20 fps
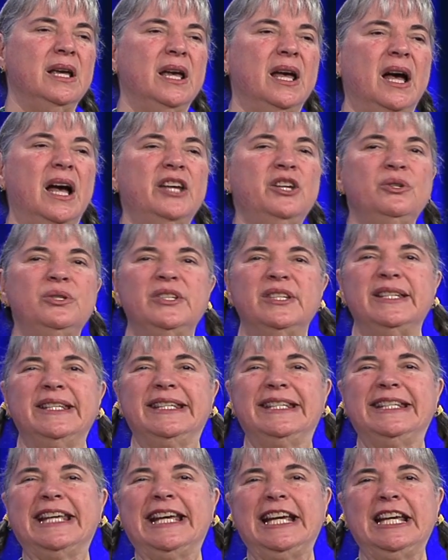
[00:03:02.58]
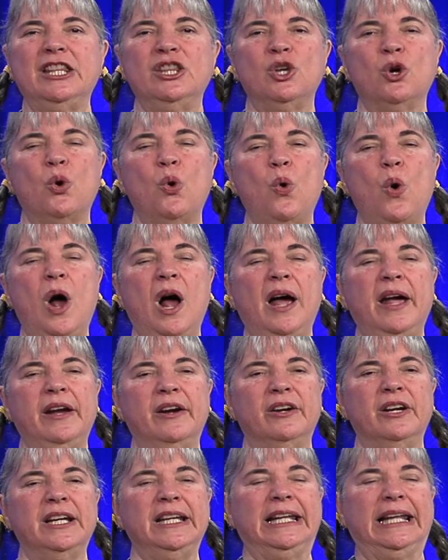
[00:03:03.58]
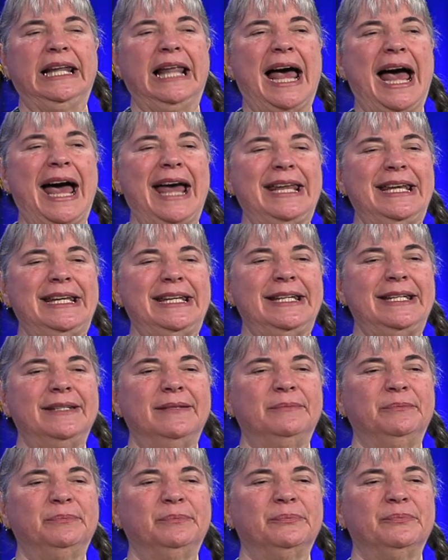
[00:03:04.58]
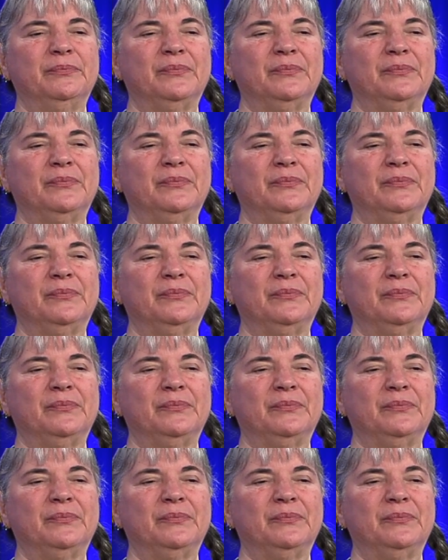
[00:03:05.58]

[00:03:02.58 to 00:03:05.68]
I used to sing in the choir in Latin,